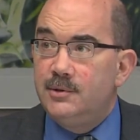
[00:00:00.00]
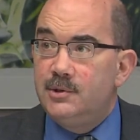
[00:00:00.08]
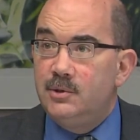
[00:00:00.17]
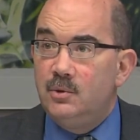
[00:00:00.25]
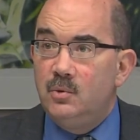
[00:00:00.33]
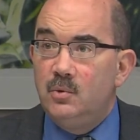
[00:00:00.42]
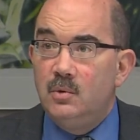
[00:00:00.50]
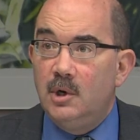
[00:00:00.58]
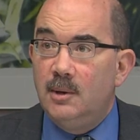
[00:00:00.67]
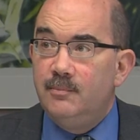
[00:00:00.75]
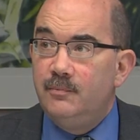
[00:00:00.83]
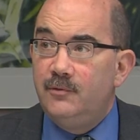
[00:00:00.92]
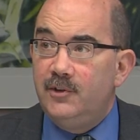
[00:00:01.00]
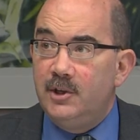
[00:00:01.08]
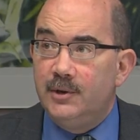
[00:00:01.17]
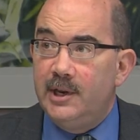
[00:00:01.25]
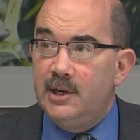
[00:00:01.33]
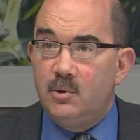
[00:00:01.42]
to
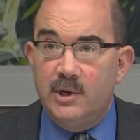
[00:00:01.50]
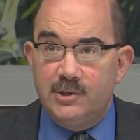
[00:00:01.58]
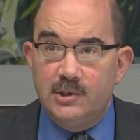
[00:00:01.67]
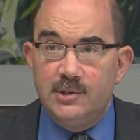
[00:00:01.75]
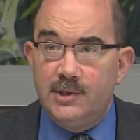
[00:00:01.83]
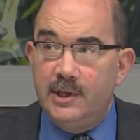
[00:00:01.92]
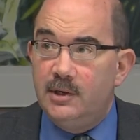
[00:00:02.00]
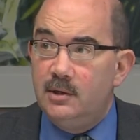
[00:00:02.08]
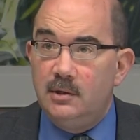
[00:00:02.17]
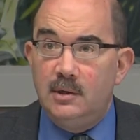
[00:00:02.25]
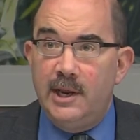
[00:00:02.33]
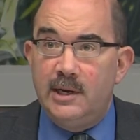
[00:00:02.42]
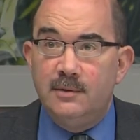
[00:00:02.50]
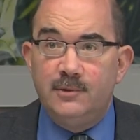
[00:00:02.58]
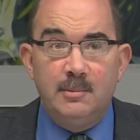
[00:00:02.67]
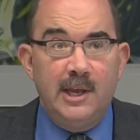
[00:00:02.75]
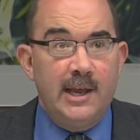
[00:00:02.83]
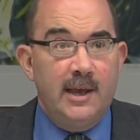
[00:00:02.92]
field any questions that any of
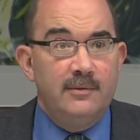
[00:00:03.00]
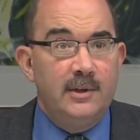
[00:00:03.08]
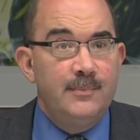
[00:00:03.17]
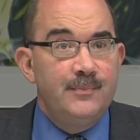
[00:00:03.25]
you may have.